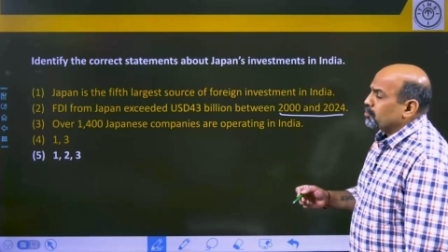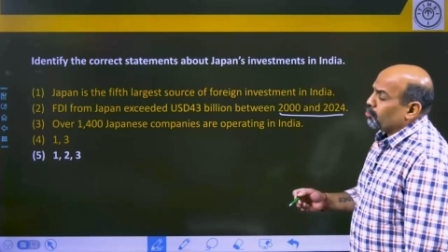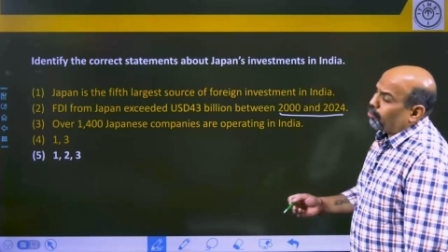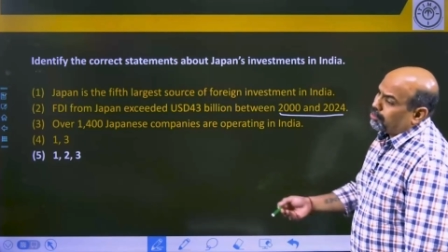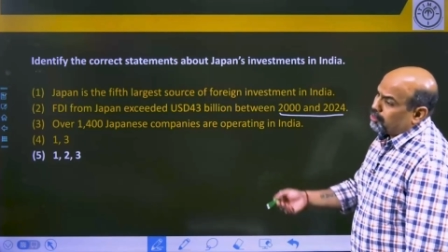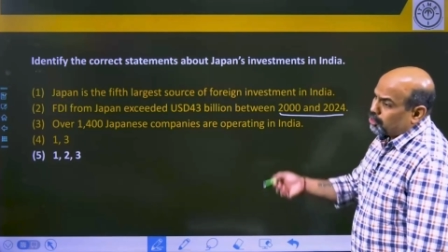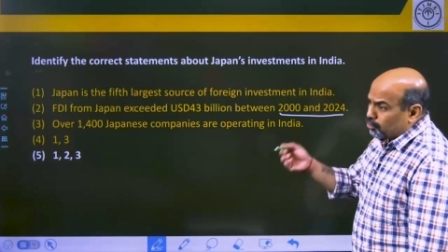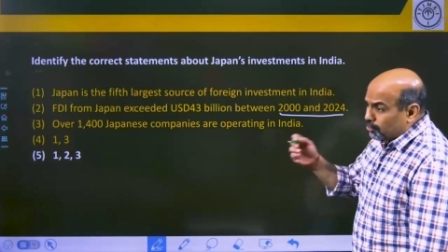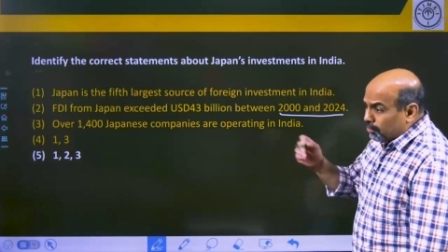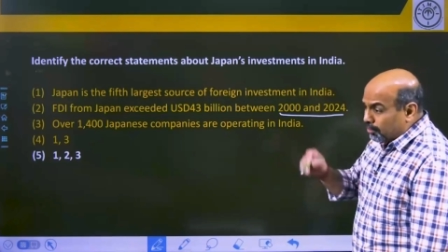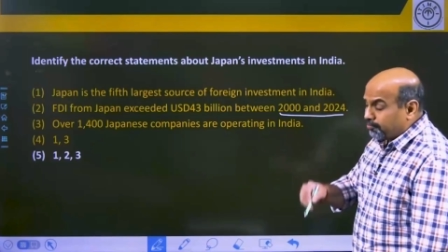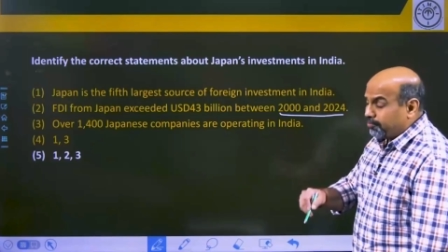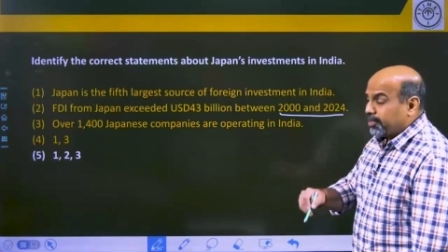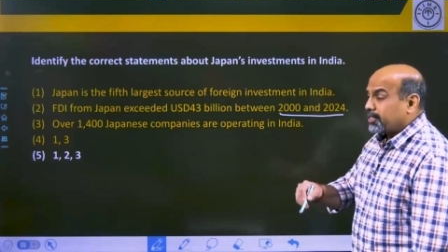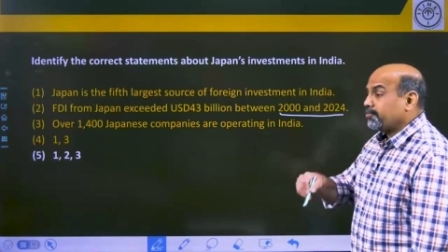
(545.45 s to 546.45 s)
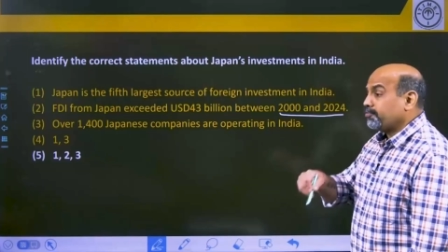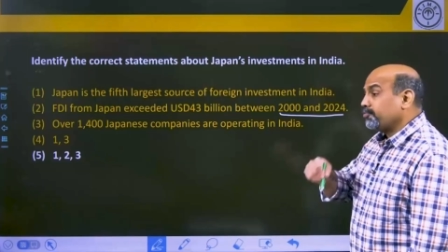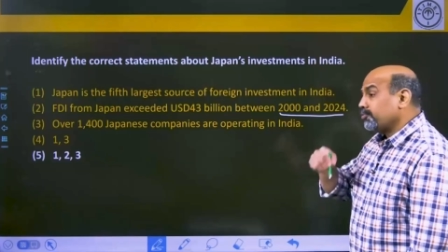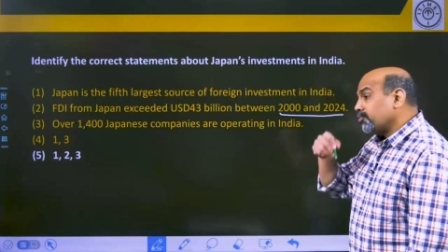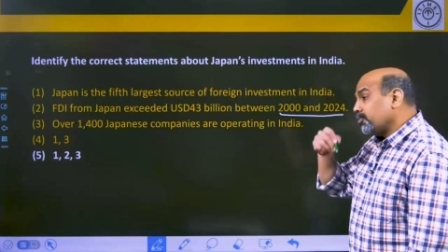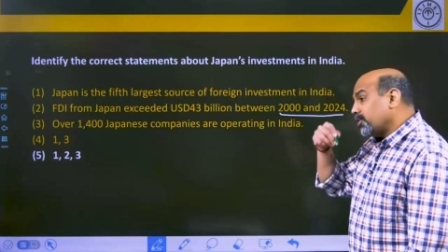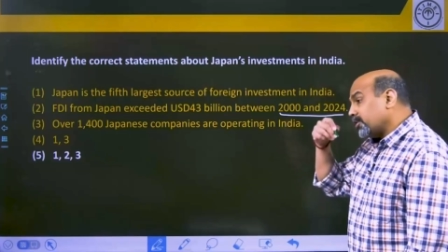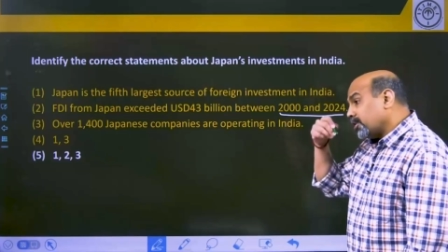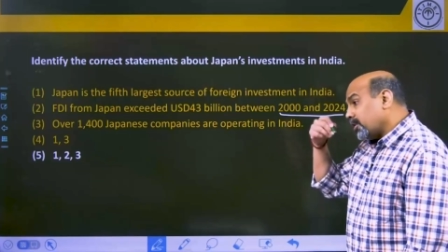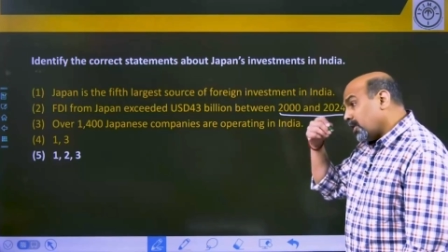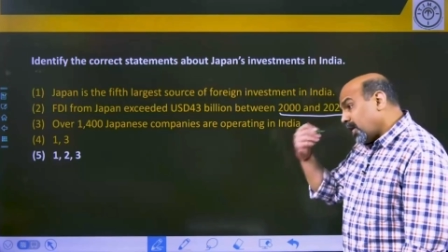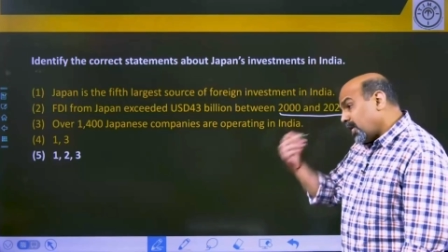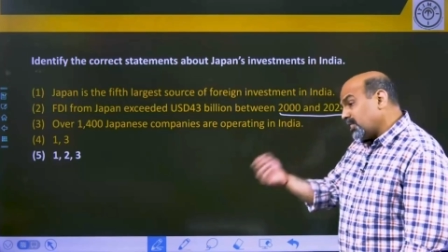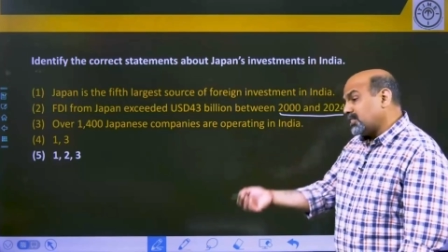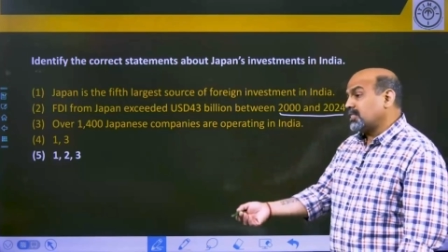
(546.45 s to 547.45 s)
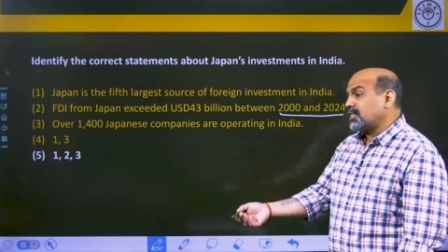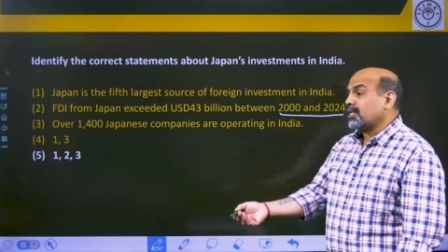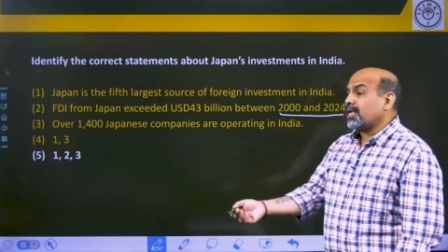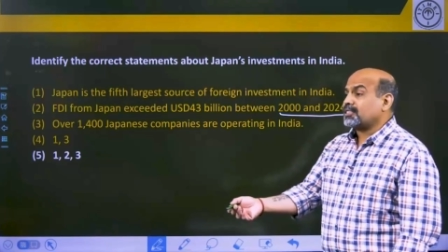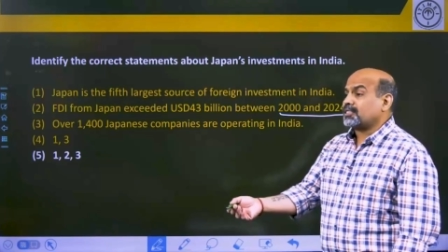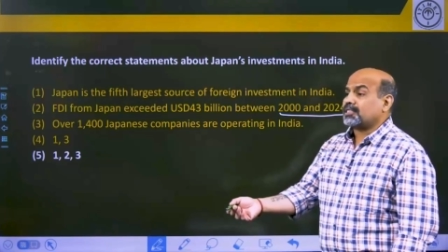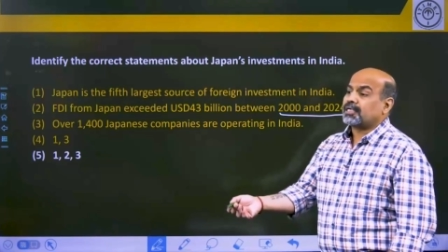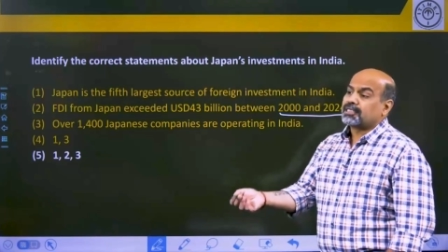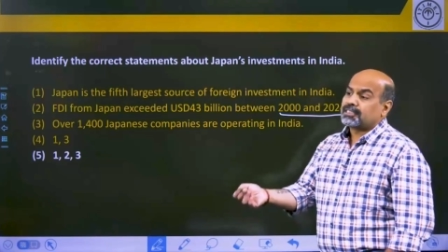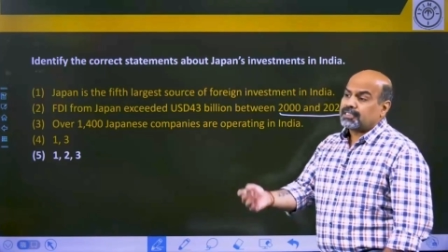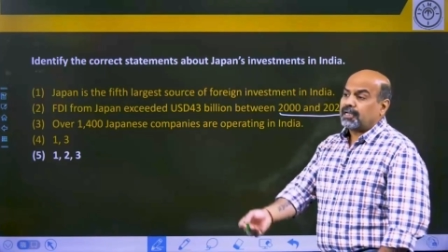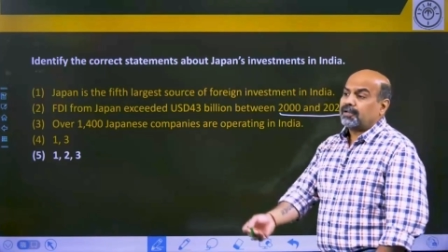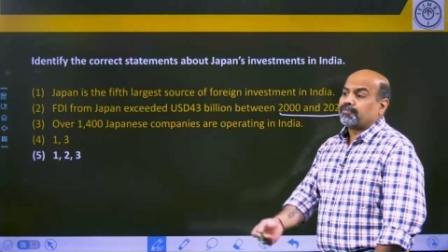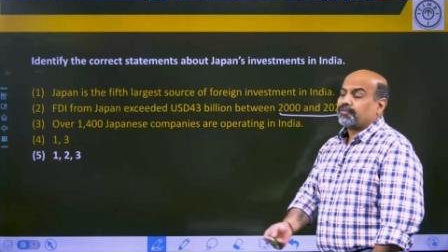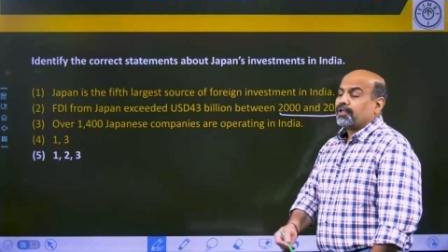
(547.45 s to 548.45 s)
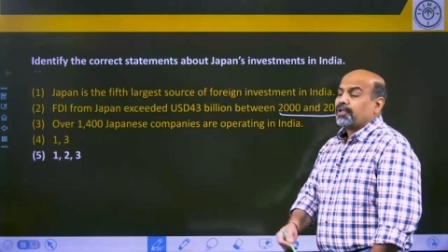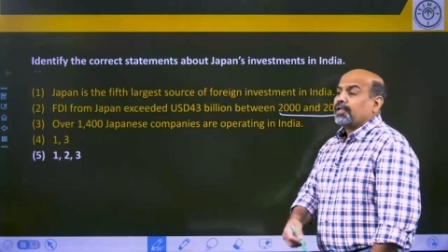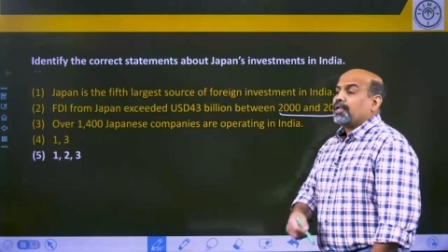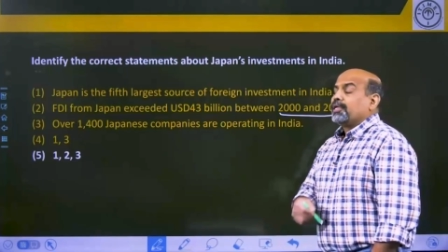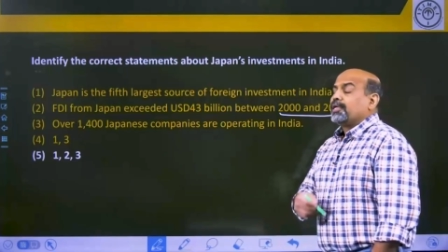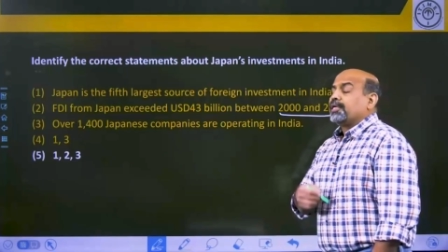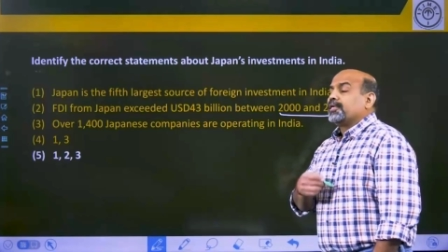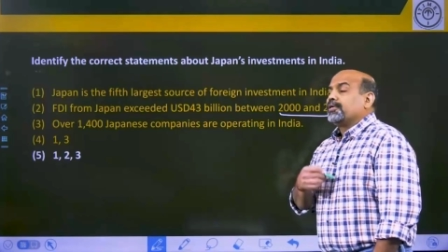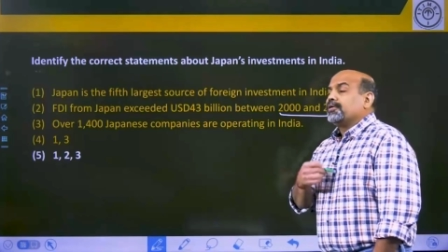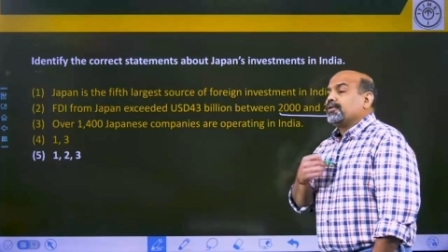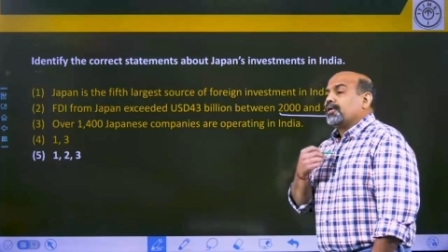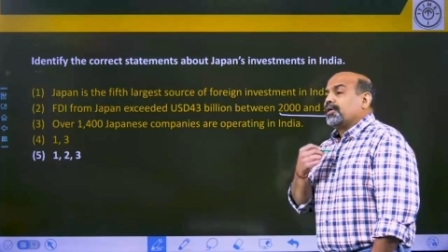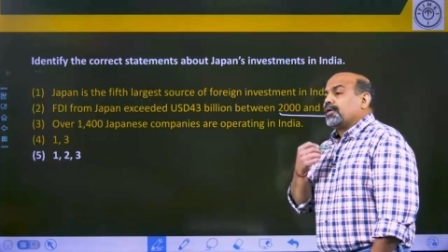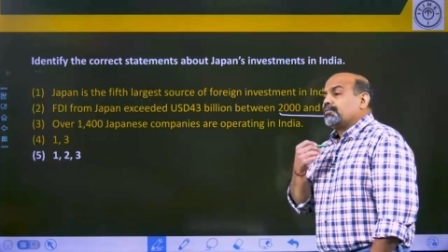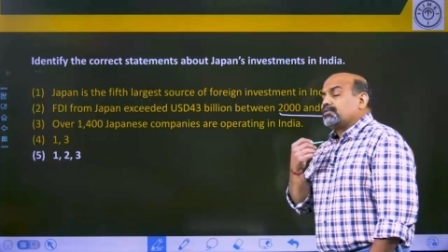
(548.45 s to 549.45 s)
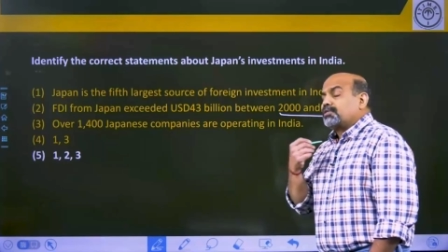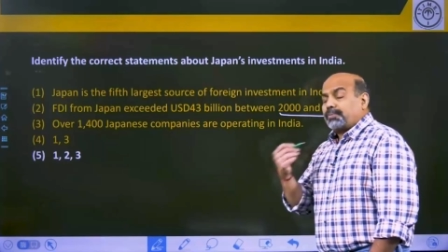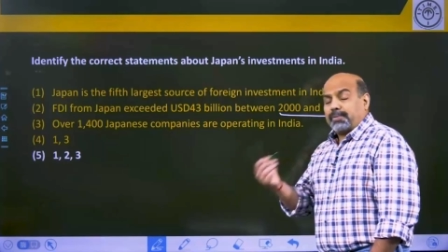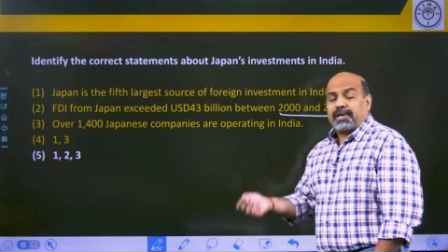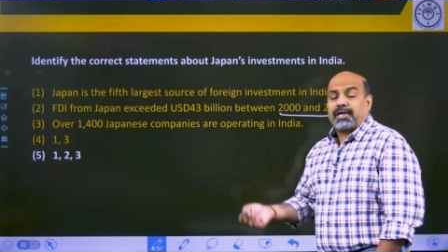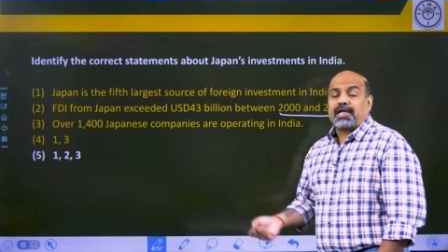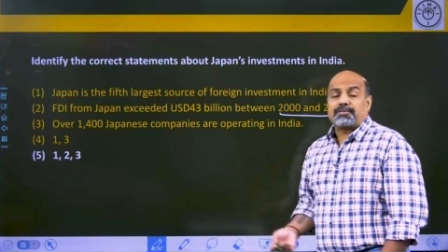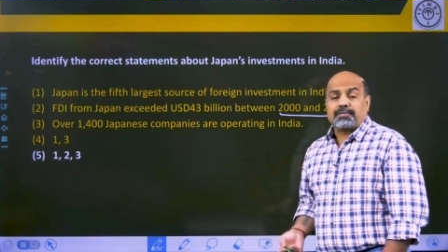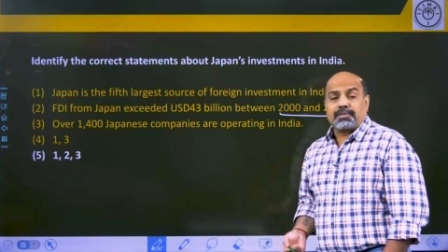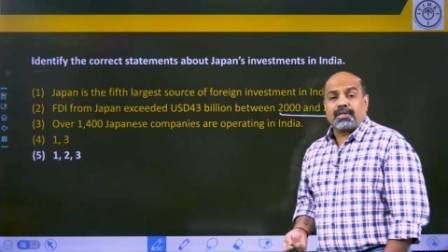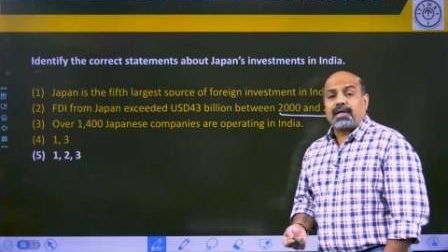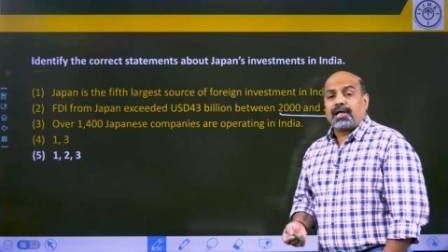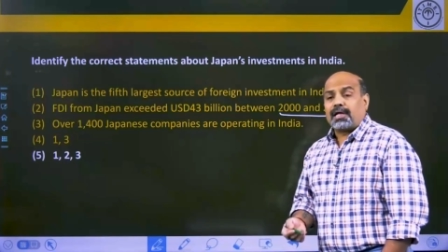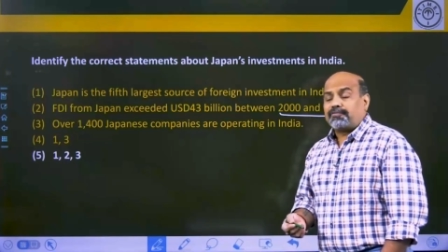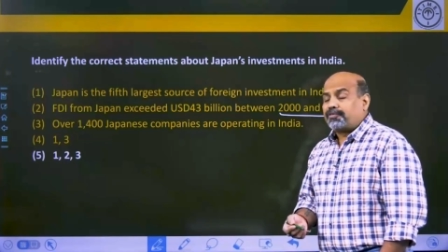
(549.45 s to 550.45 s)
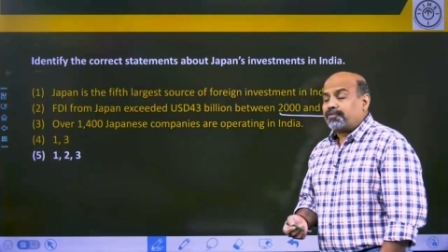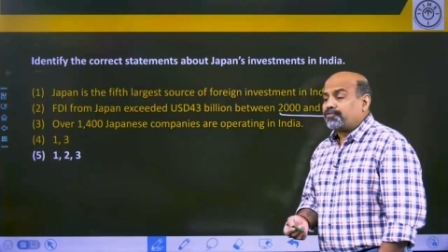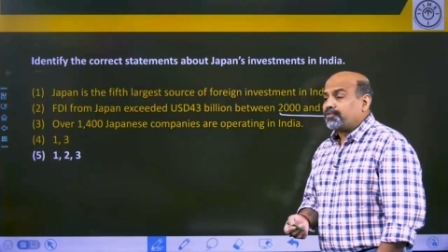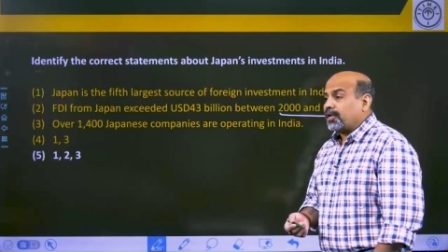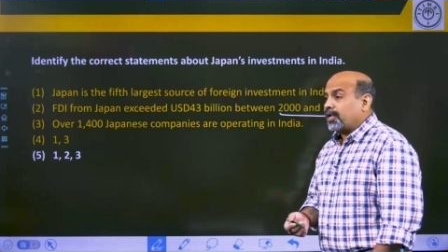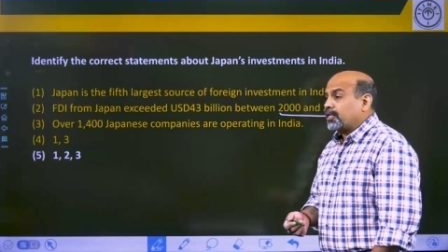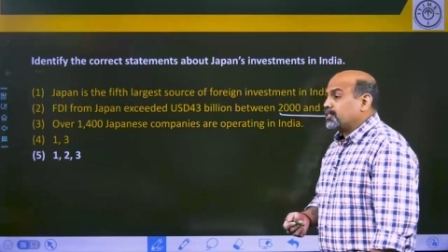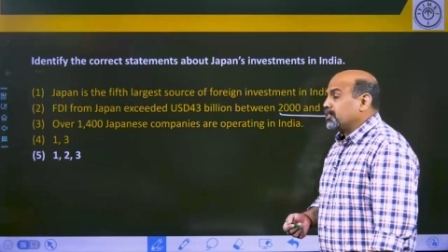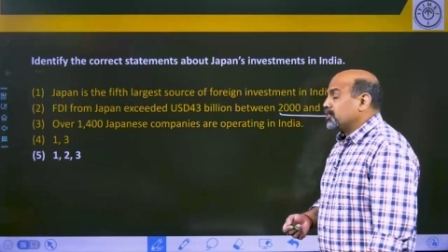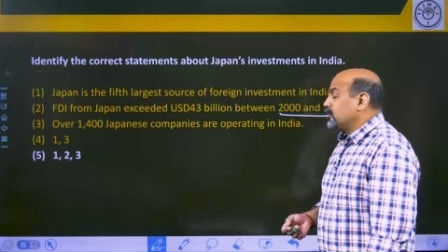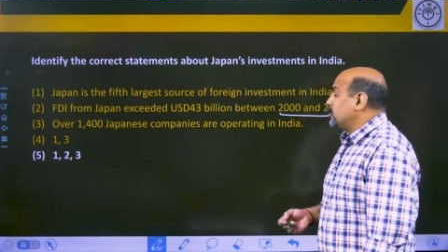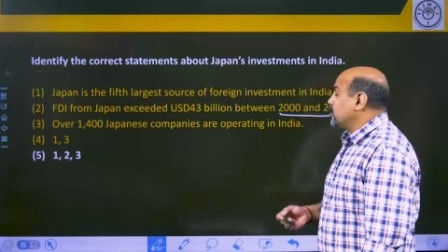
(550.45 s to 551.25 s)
Also, in fact, if you look at the last year itself, Japan has been the 5th largest